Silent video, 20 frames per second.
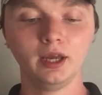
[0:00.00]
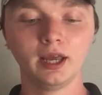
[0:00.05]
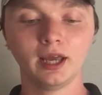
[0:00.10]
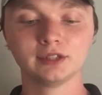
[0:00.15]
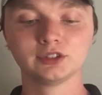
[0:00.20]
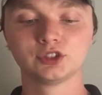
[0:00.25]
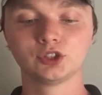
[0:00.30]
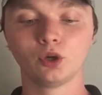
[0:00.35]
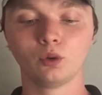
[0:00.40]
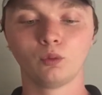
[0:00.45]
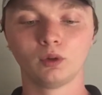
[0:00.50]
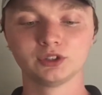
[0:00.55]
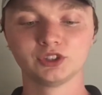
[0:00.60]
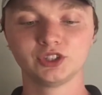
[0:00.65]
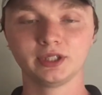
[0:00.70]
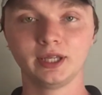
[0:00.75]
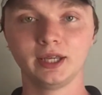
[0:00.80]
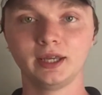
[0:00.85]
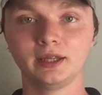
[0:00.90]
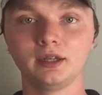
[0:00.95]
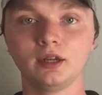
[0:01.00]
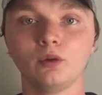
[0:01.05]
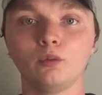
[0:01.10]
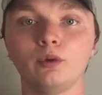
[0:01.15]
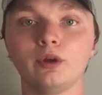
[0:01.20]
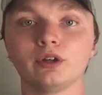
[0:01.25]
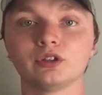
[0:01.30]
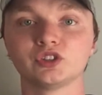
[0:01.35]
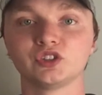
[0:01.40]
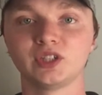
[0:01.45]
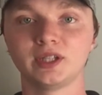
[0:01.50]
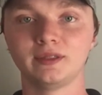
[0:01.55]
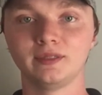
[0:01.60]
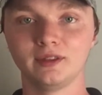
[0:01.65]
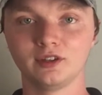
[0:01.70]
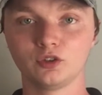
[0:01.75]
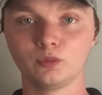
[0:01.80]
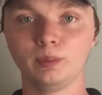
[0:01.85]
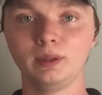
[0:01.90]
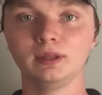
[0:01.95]
And so once again, we are seeing
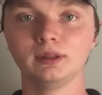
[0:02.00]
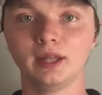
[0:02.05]
this be